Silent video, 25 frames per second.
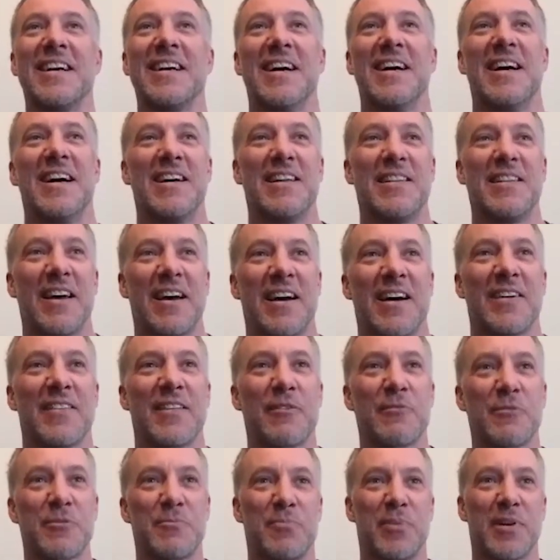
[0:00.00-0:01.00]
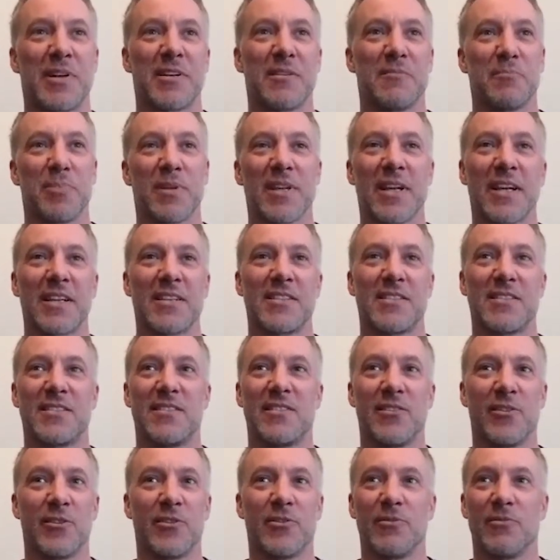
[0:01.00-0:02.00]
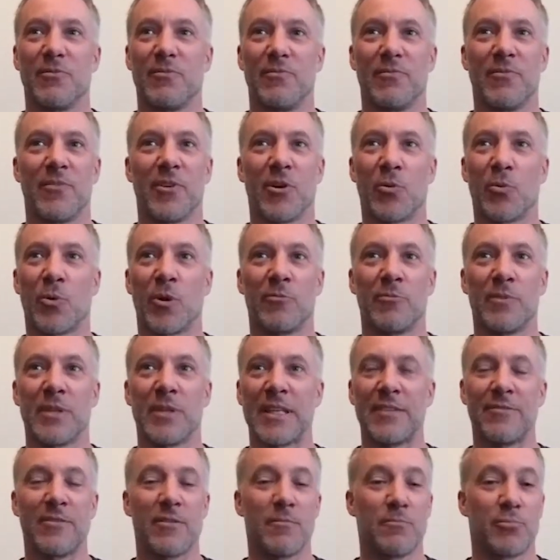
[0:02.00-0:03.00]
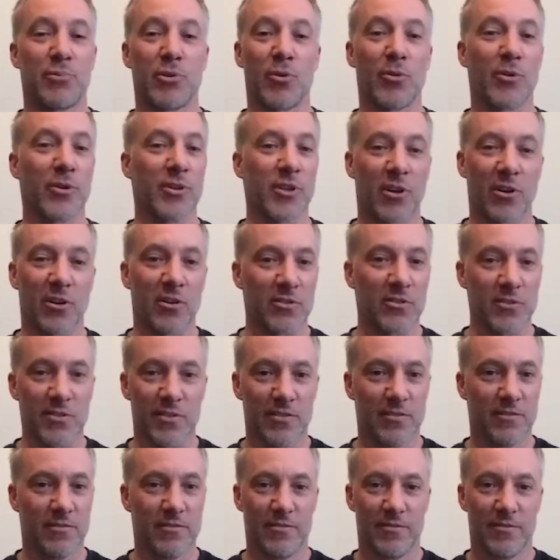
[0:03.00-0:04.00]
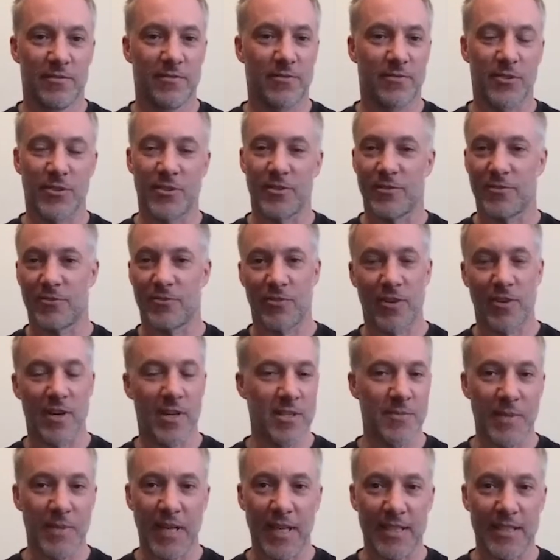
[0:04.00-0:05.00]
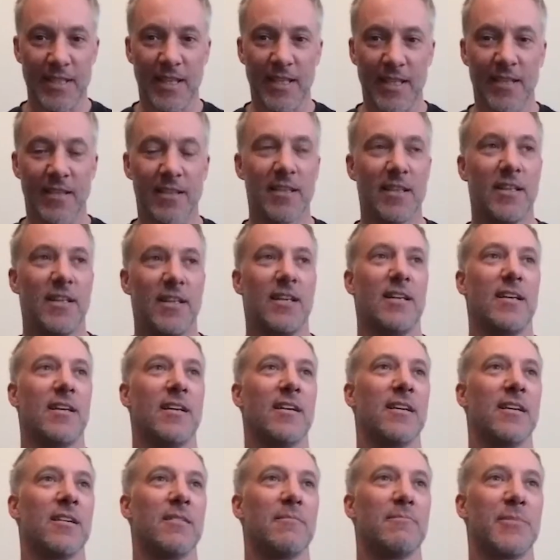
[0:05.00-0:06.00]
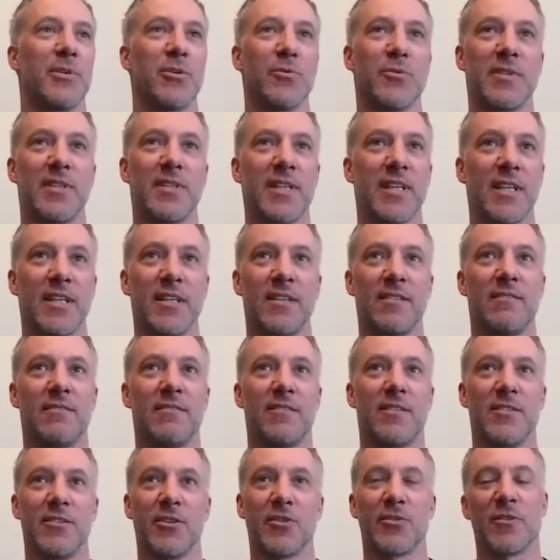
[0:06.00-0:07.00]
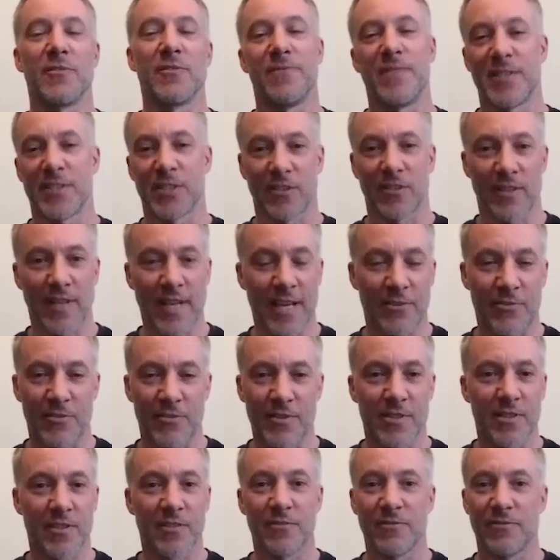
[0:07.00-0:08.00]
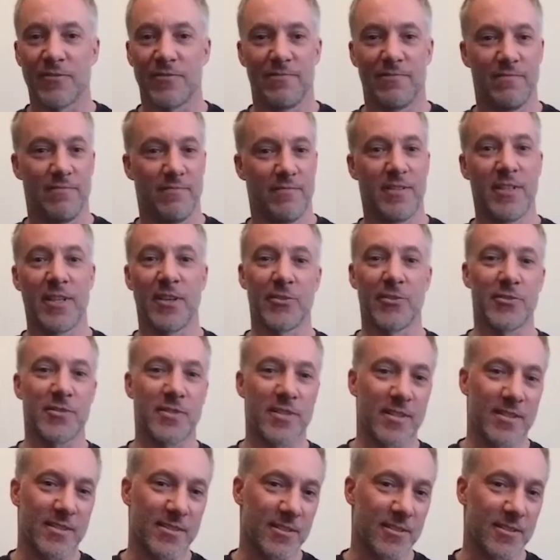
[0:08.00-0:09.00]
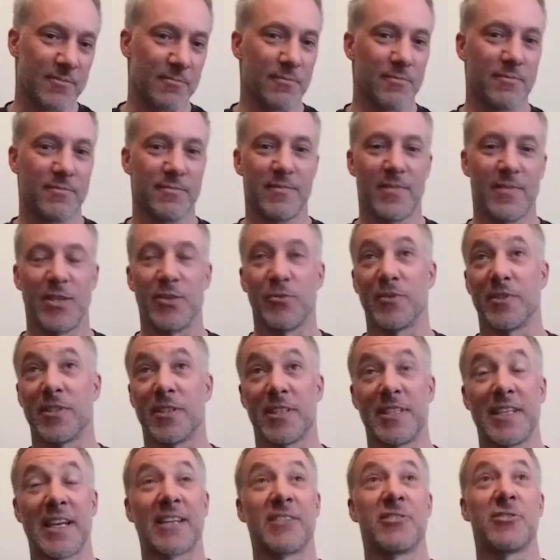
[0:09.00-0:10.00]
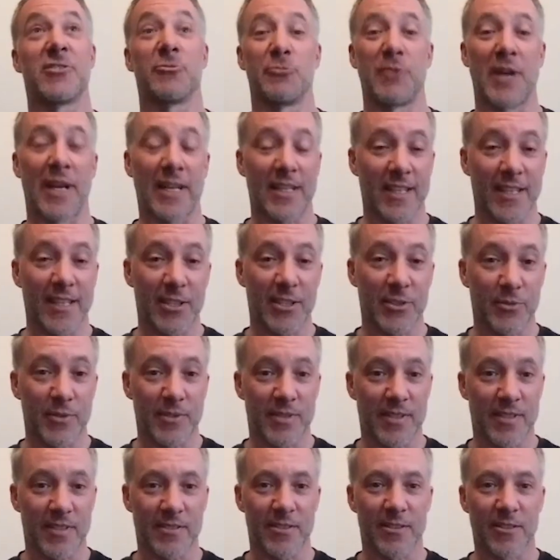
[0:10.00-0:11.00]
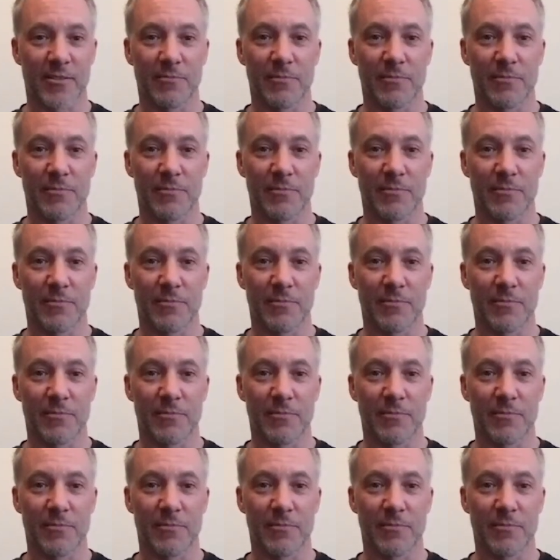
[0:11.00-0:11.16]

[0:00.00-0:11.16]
that was pretty complex. There weren't really even protocols for transmitting data. You would need to know the physical address of the other system. You would connect directly to a system.